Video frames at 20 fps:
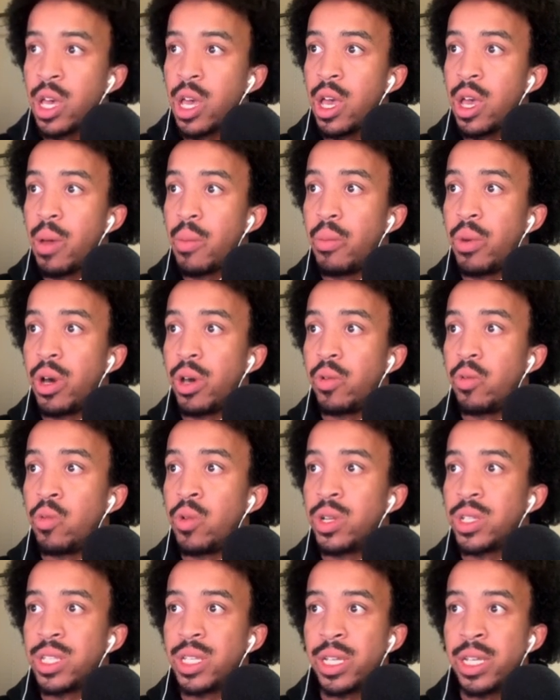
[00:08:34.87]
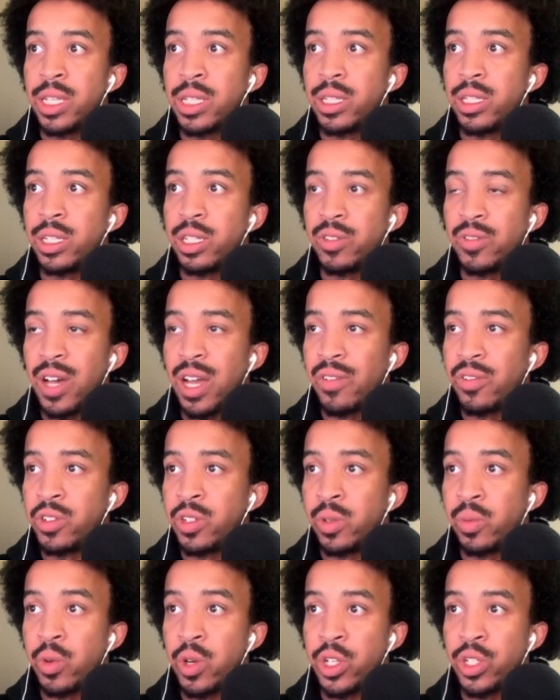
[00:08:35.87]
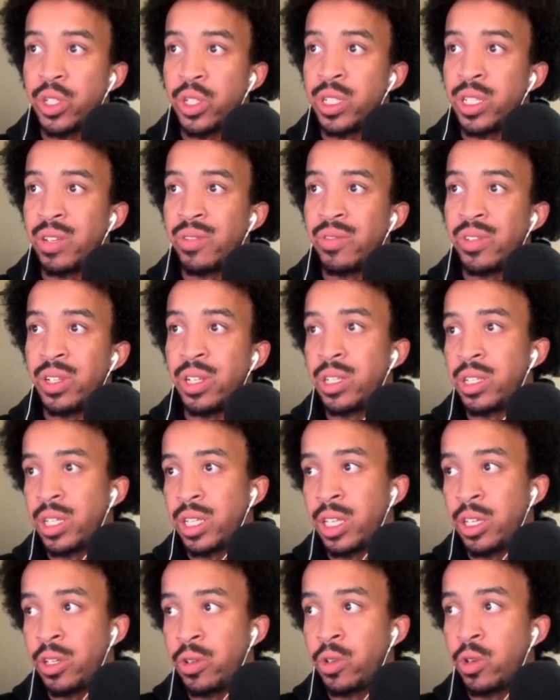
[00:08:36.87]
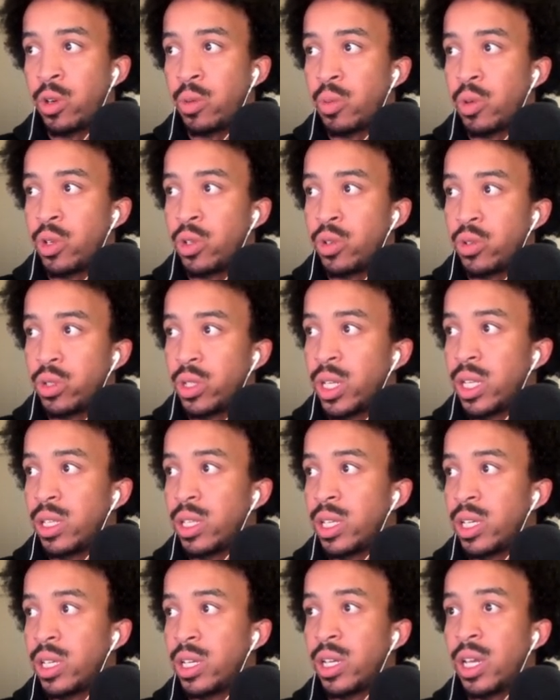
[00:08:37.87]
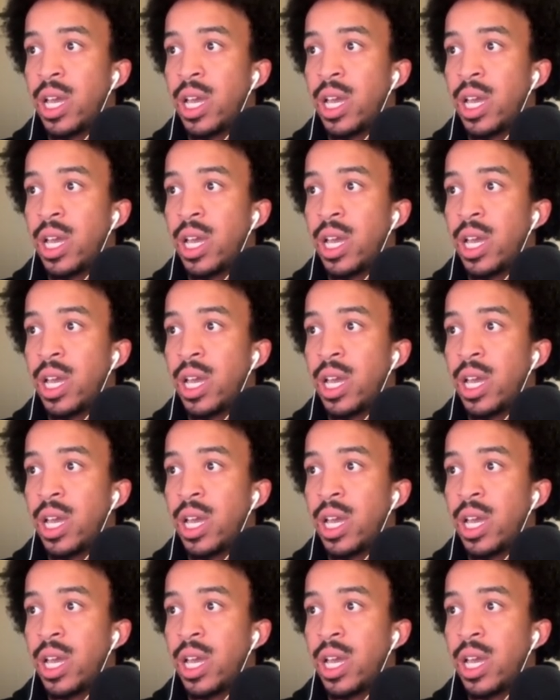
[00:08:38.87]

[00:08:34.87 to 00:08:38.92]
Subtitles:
But once it gets at least 500 impressions, and if it doesn't yield or produce anything,